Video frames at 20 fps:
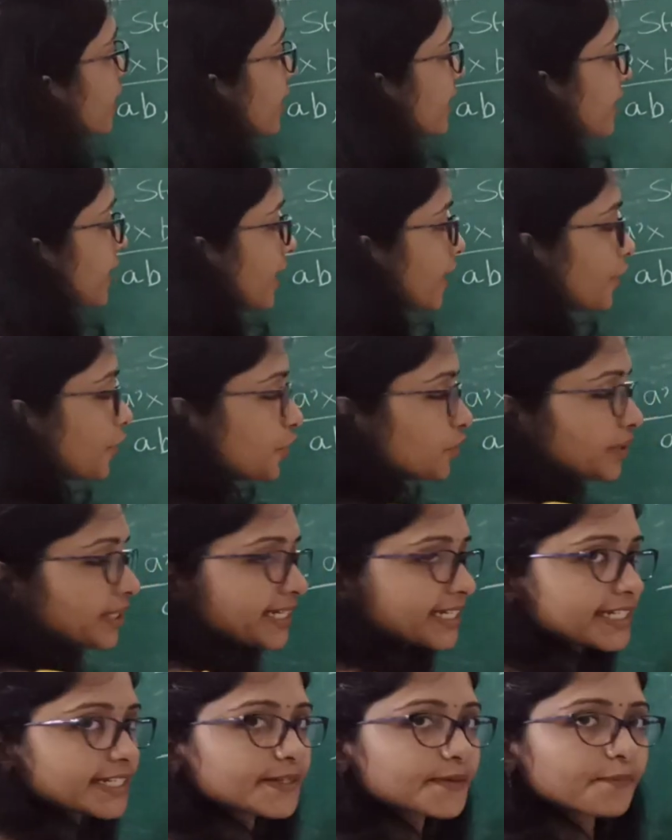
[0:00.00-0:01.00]
I can do
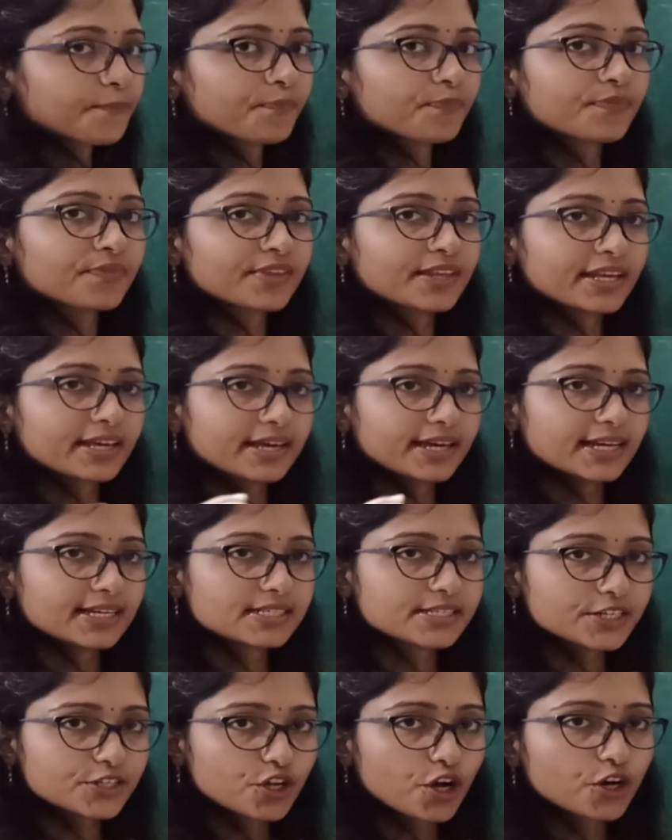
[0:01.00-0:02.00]
it.
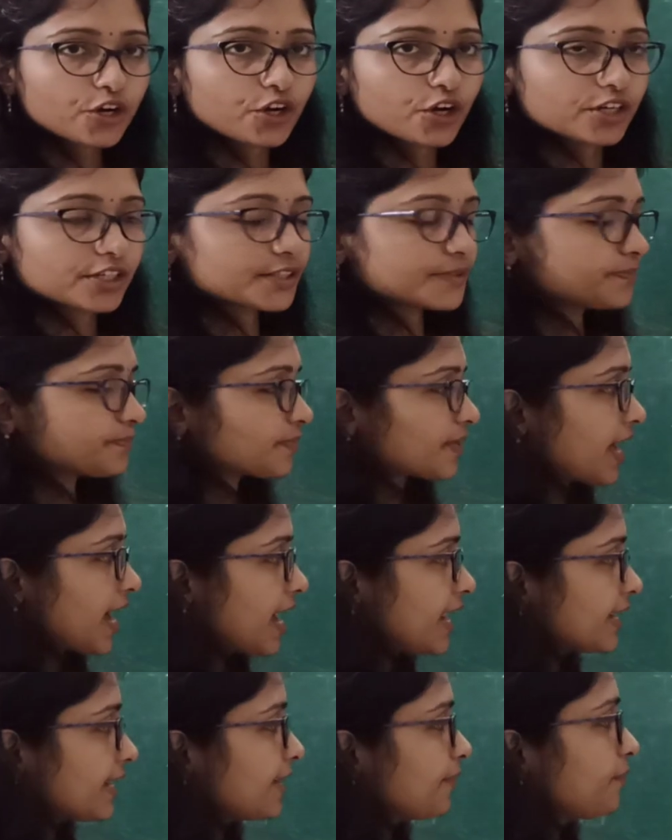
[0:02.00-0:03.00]
Is it or not?
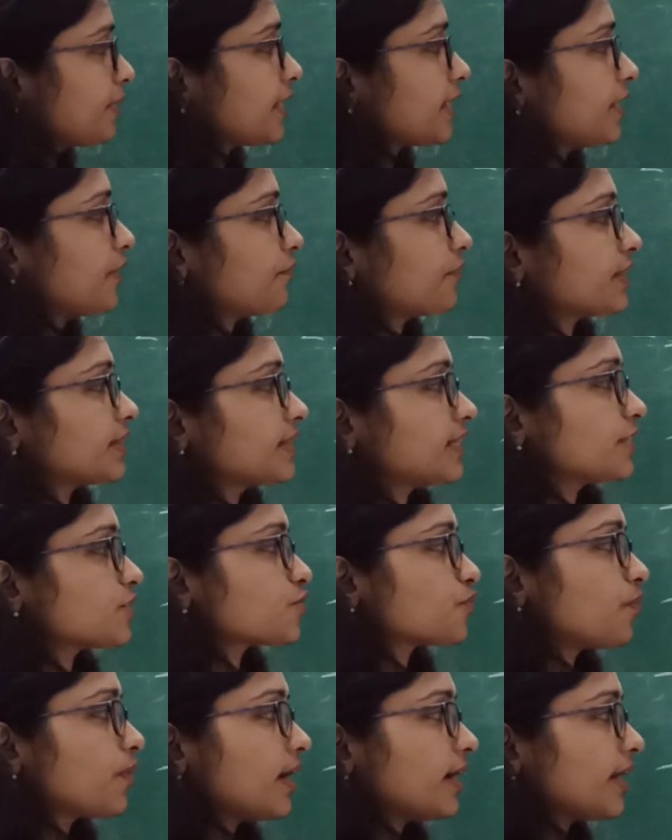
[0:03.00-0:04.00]
Ultimately with
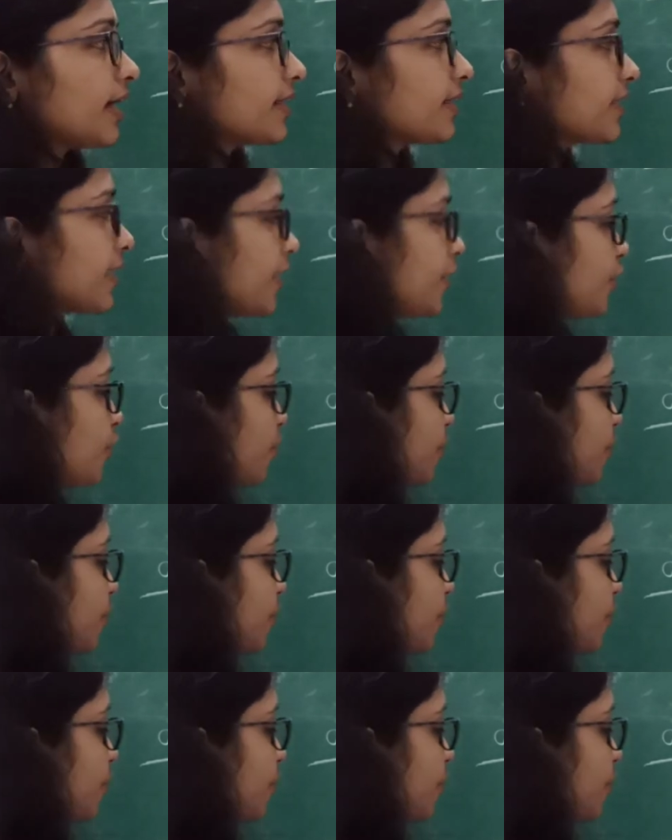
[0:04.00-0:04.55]
this one I can